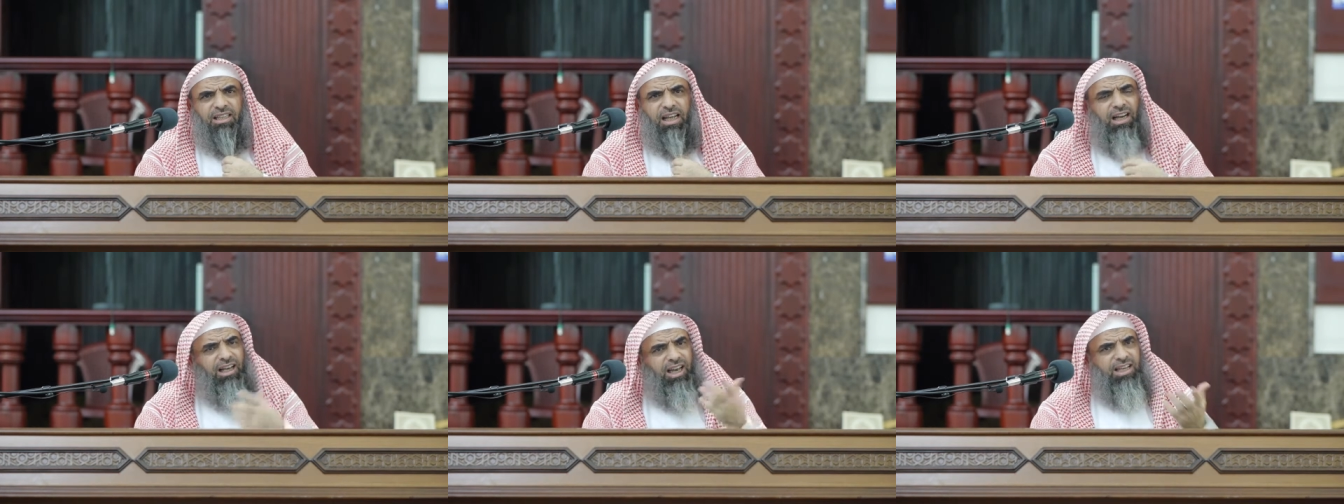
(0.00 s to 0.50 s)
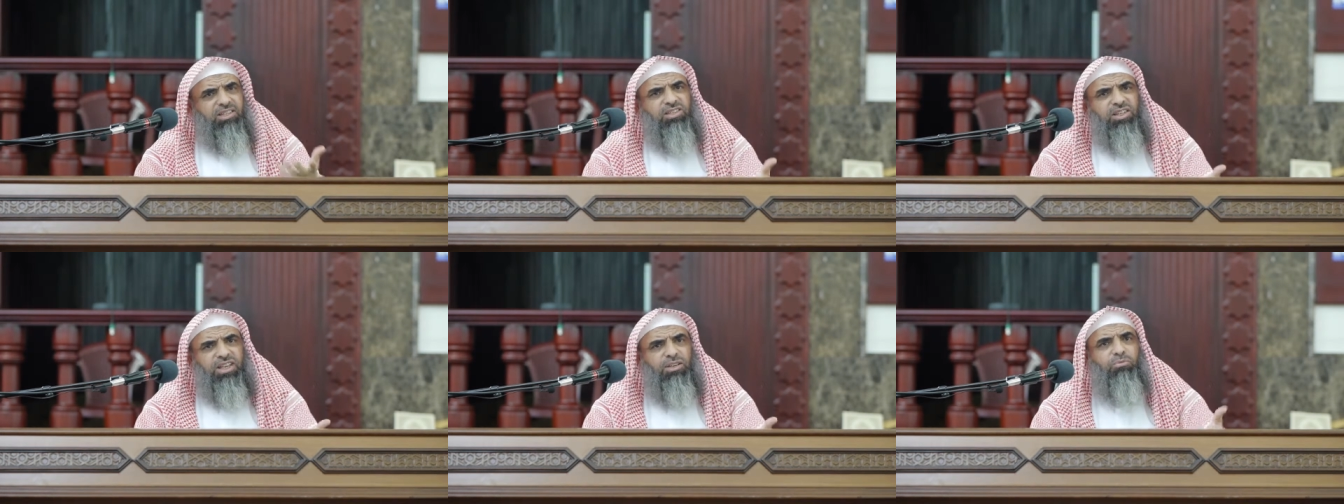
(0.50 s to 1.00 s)
that Allah is
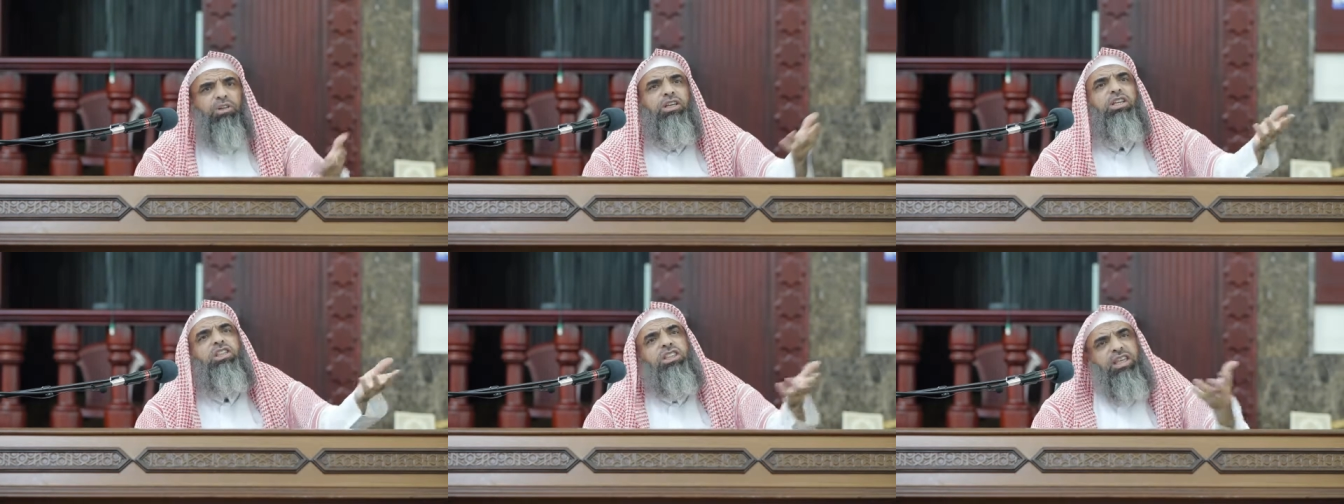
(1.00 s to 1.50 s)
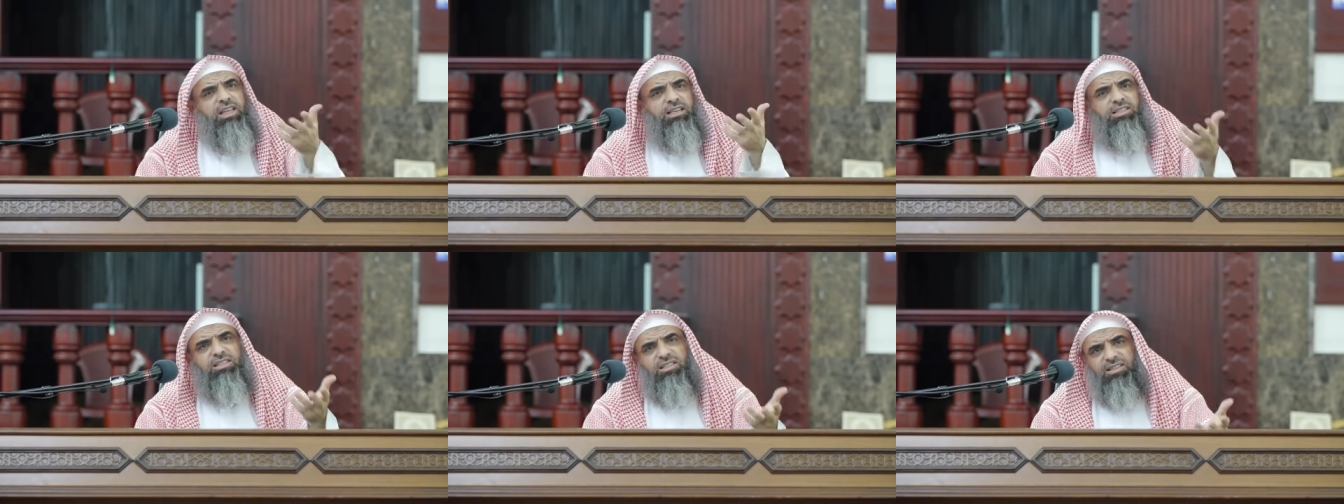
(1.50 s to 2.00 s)
seen when he
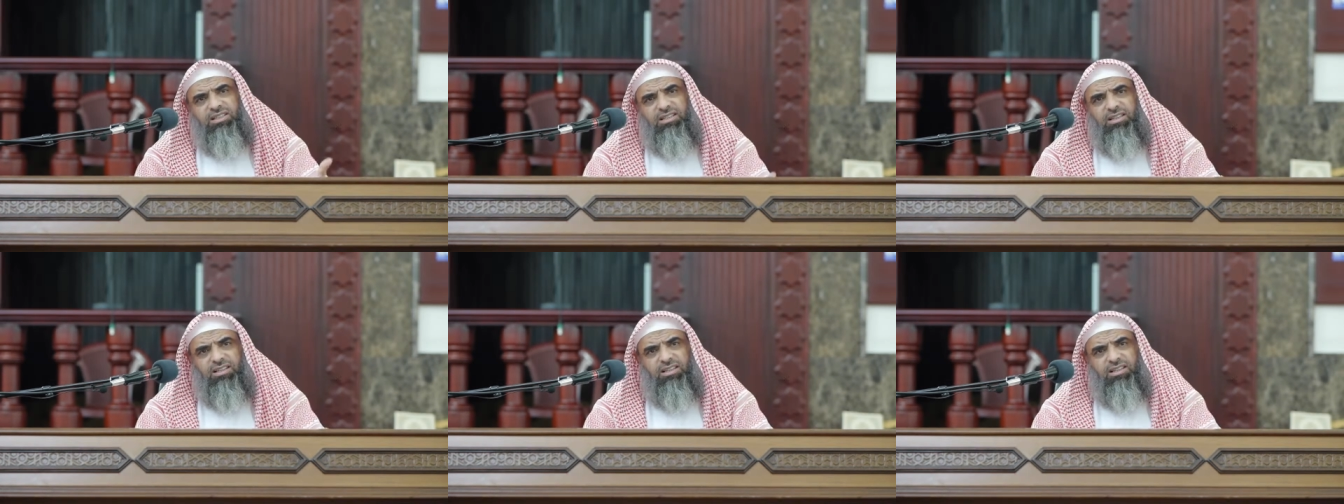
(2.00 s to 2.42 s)
thinks